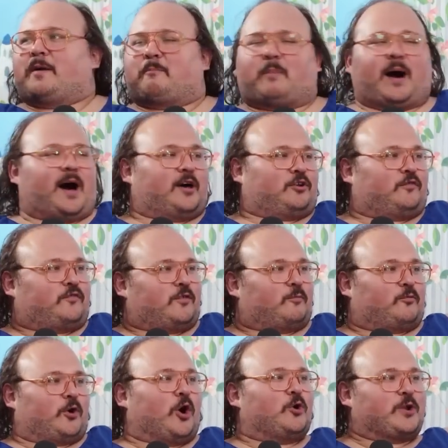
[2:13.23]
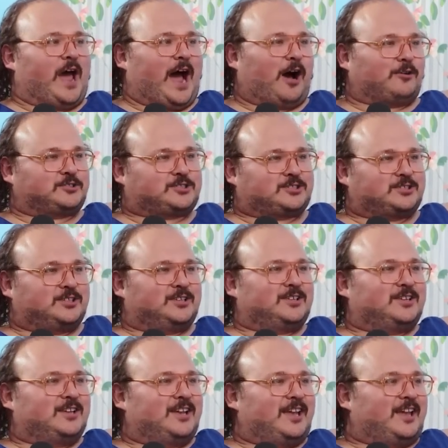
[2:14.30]
bottle from Roadhouse.
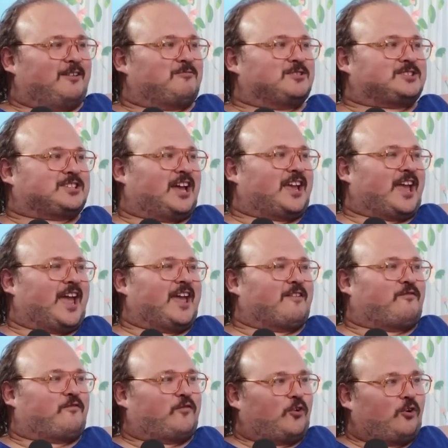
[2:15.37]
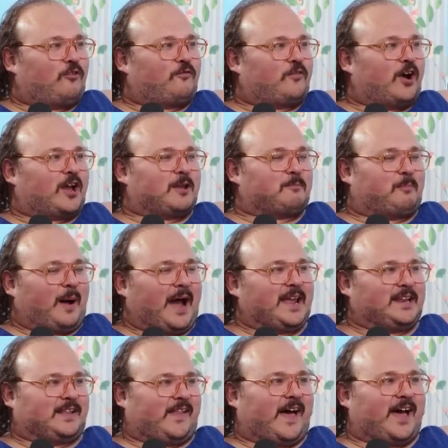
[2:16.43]
It was like a full fucking
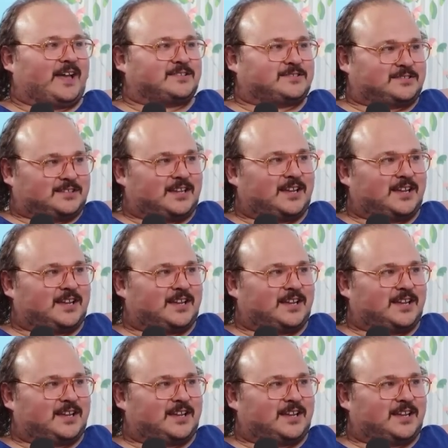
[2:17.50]
pint glass. Yeah,